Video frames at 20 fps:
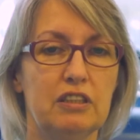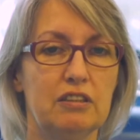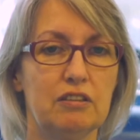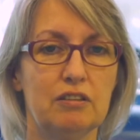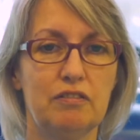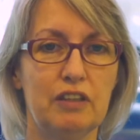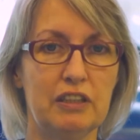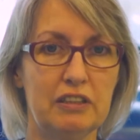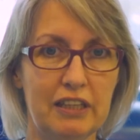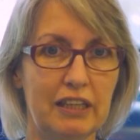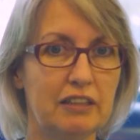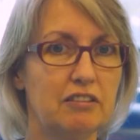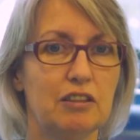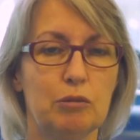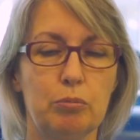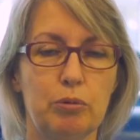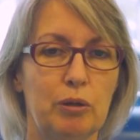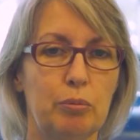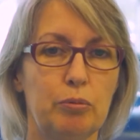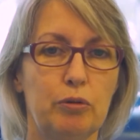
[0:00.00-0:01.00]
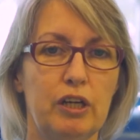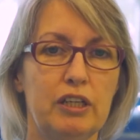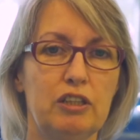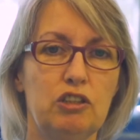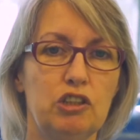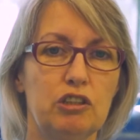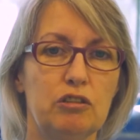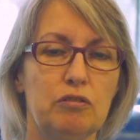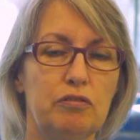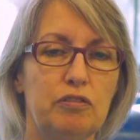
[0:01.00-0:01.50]
It's a fantastic
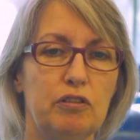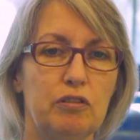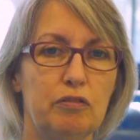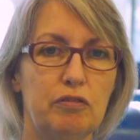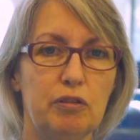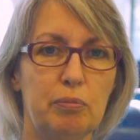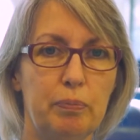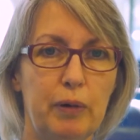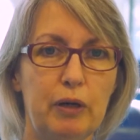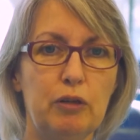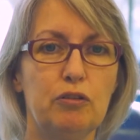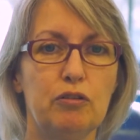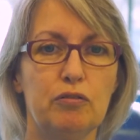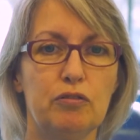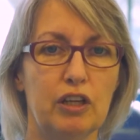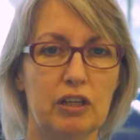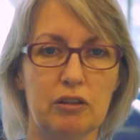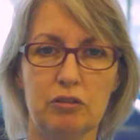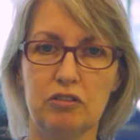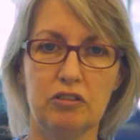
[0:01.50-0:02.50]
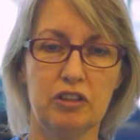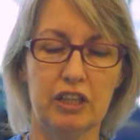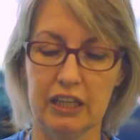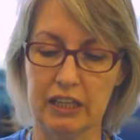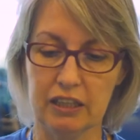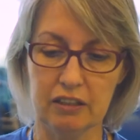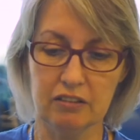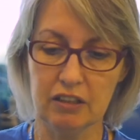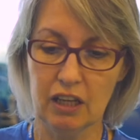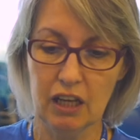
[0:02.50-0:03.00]
preparation for both of those
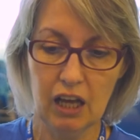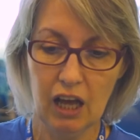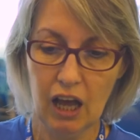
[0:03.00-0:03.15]
things.